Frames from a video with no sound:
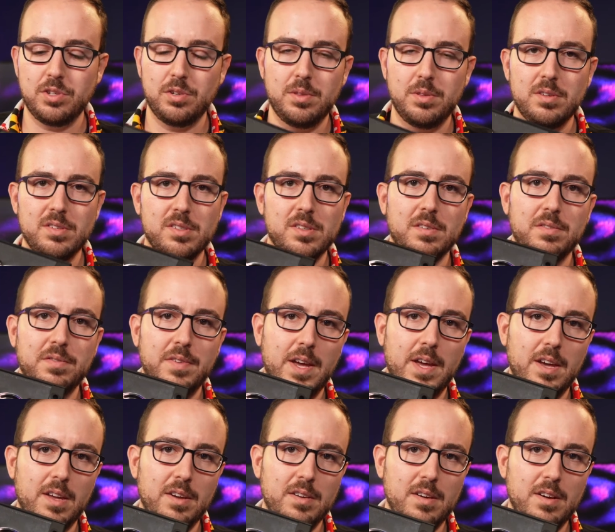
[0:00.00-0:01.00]
There's a
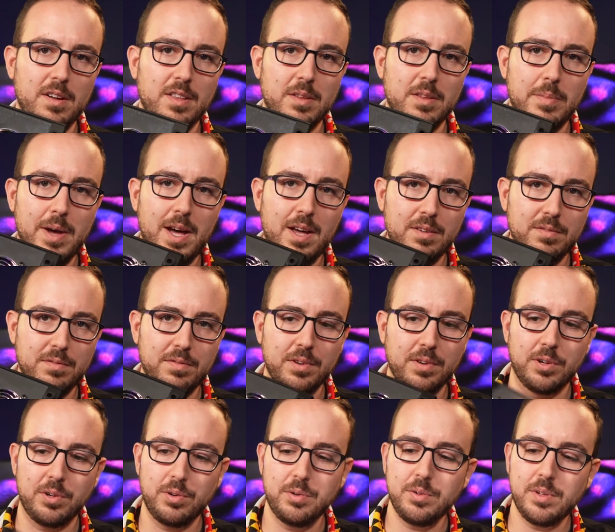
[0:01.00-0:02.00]
fan on the bottom for
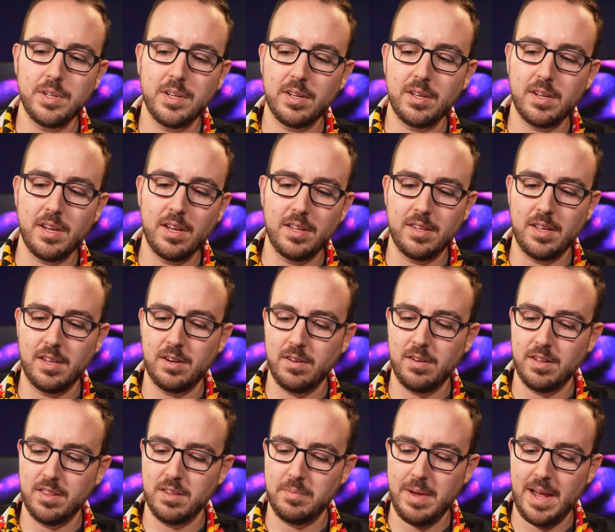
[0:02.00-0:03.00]
cooling, and then
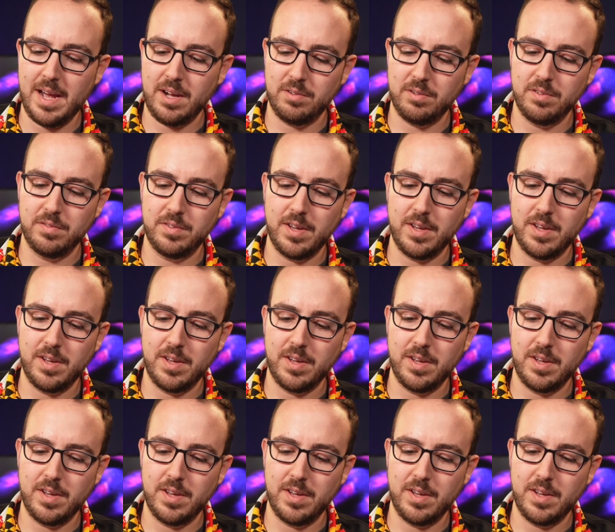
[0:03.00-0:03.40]
on the back we've